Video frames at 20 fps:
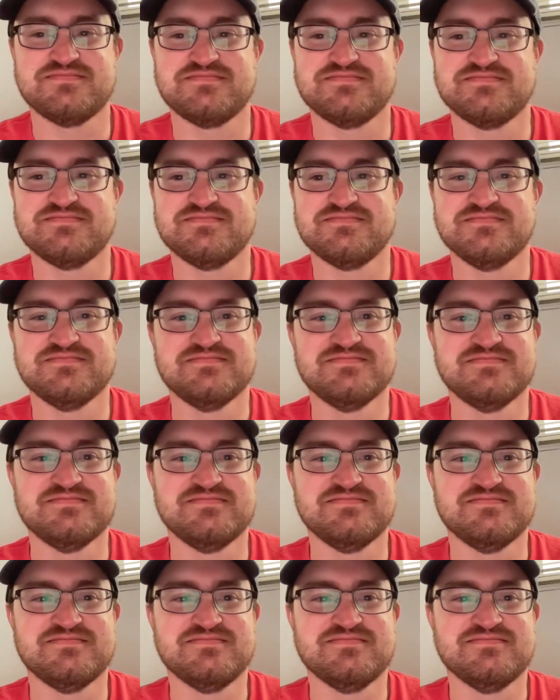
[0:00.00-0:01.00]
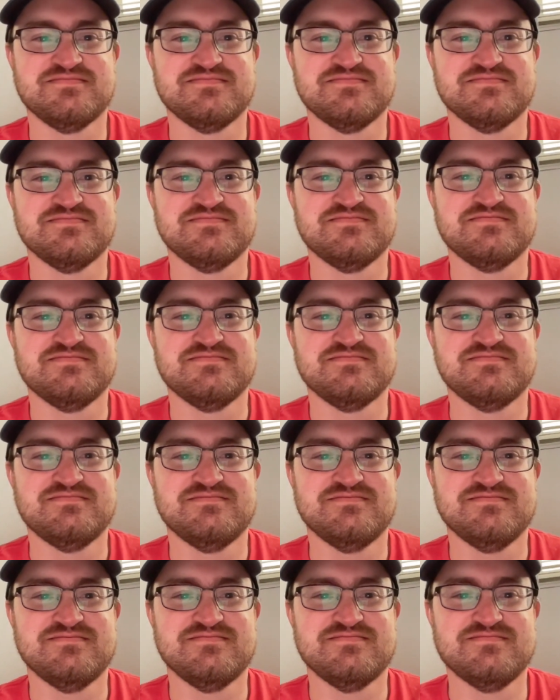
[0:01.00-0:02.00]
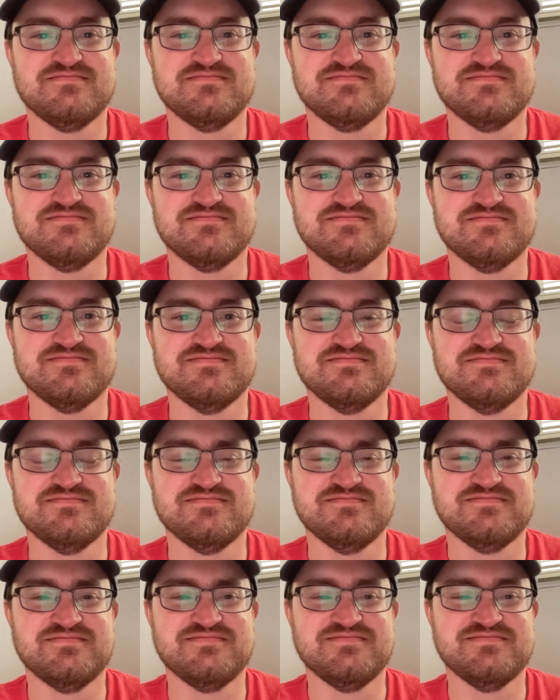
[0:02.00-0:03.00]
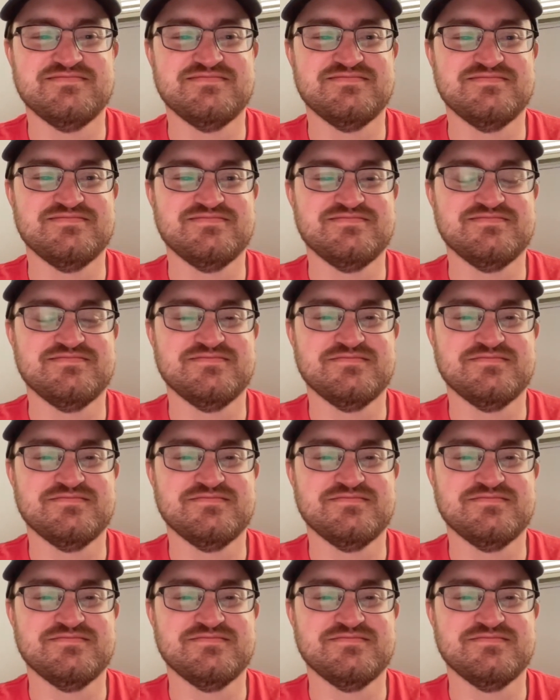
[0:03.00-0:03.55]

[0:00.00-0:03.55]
(silent)